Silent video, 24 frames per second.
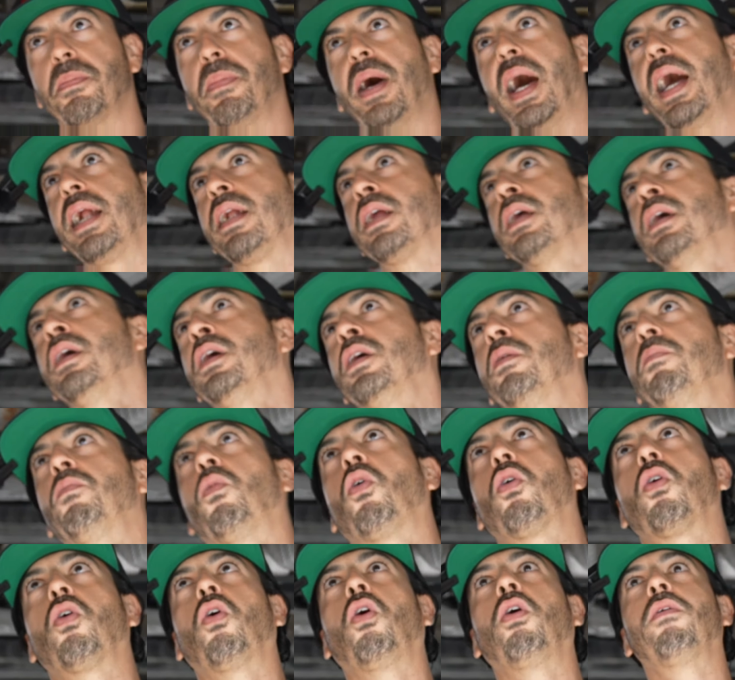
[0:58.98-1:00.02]
back,
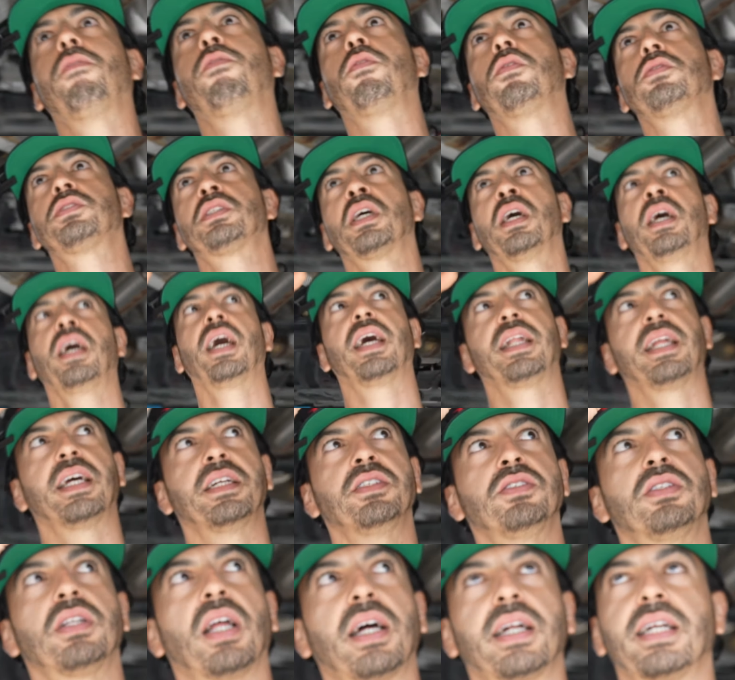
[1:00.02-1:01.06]
more ovals, and
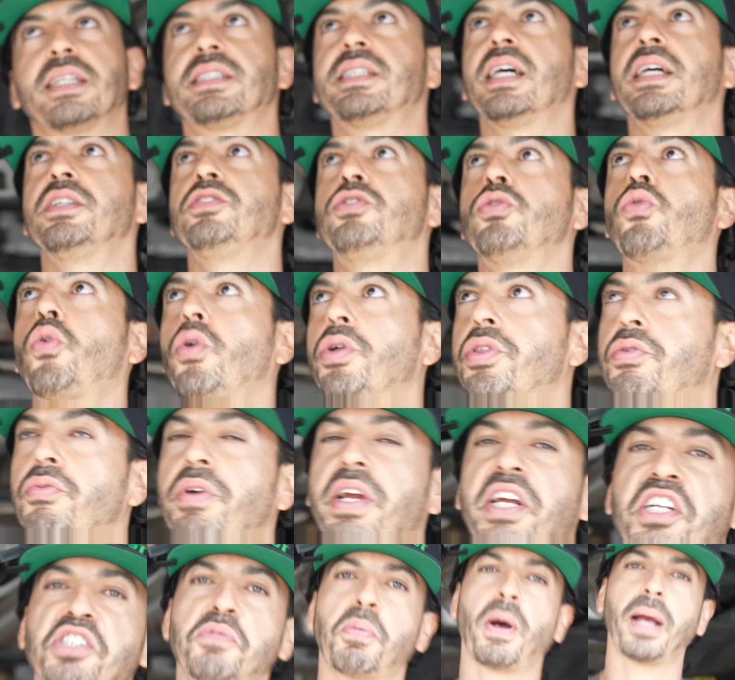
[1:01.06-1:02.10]
then like I said, dual
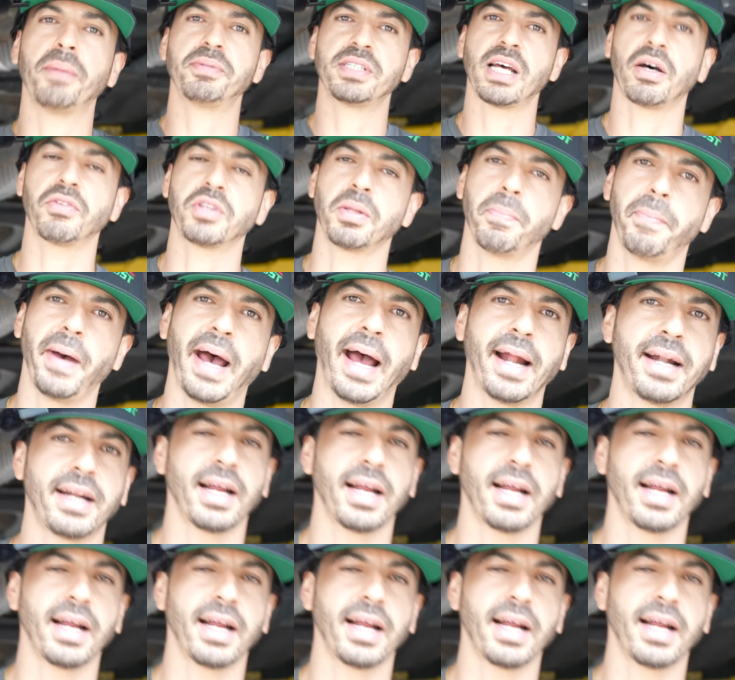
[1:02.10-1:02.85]
3-inch pipes out the back,